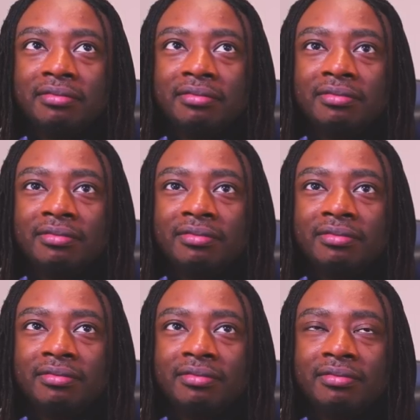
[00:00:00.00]

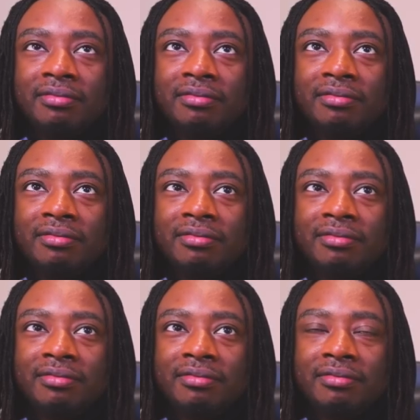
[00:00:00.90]

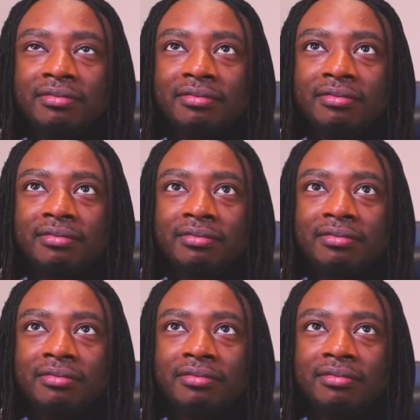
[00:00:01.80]

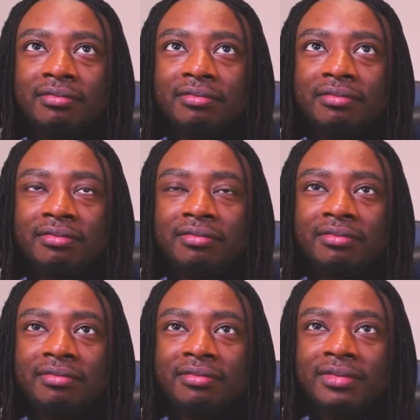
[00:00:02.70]

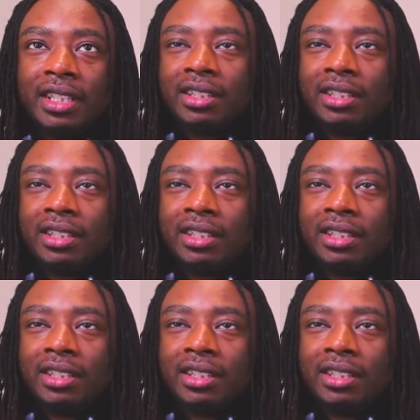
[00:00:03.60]
The person shown says nothing.